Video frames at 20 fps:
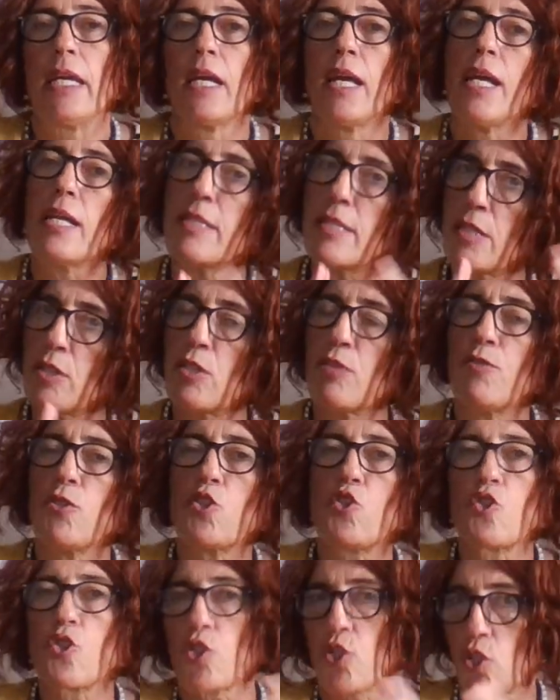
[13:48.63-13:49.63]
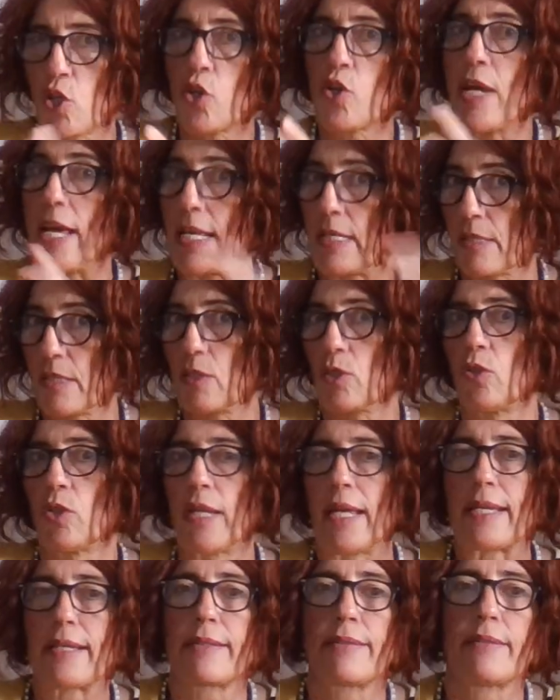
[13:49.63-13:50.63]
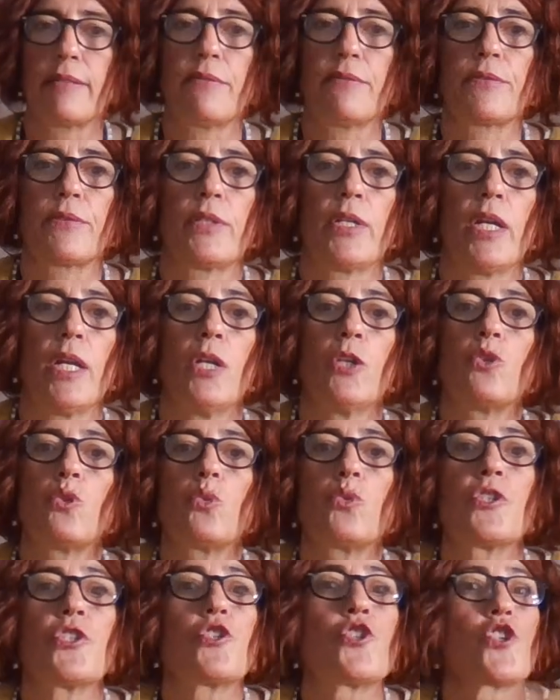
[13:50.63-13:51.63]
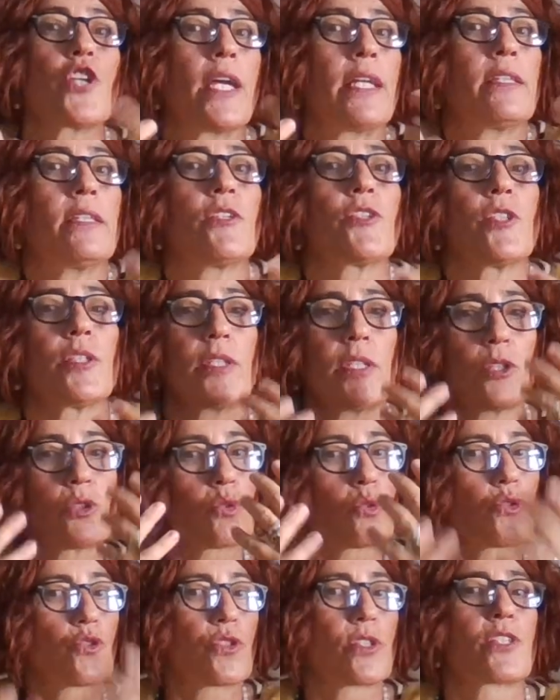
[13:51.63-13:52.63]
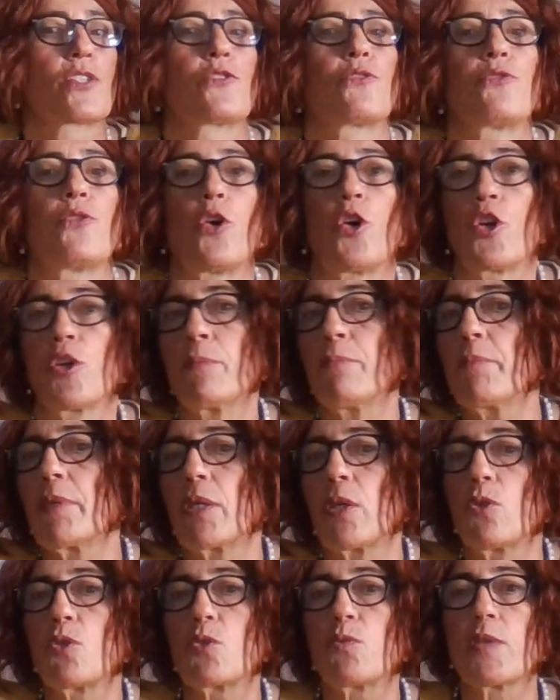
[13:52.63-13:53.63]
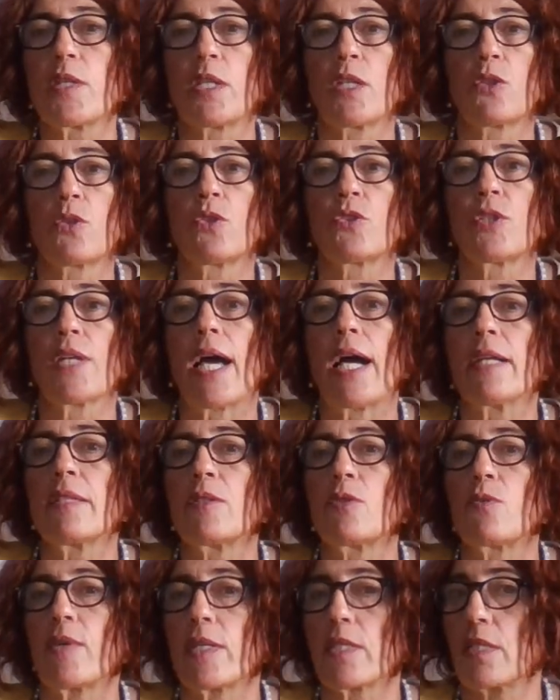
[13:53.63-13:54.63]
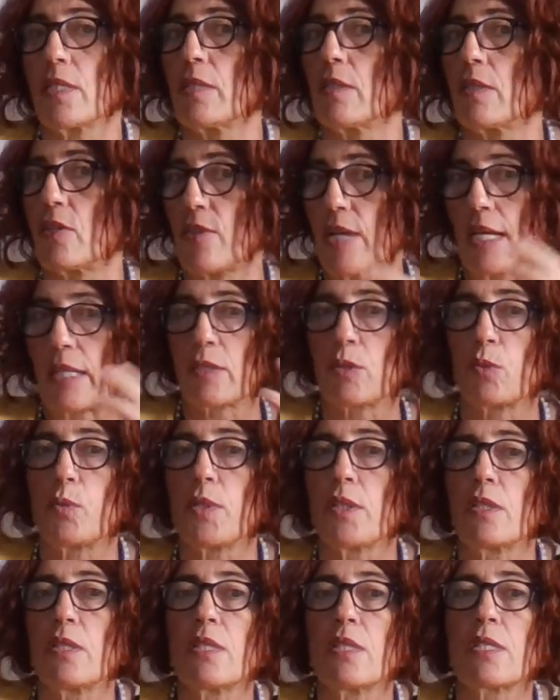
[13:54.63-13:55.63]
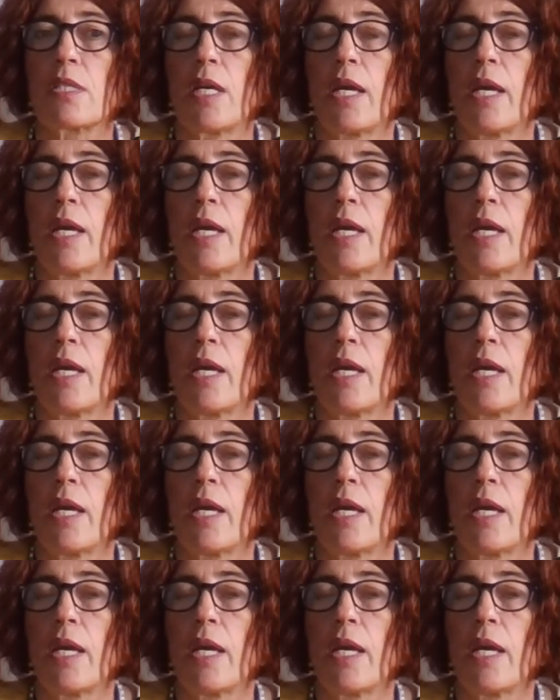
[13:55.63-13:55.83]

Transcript: as individuals or as a collective to regenerate and to transform, because we cannot otherwise interact with this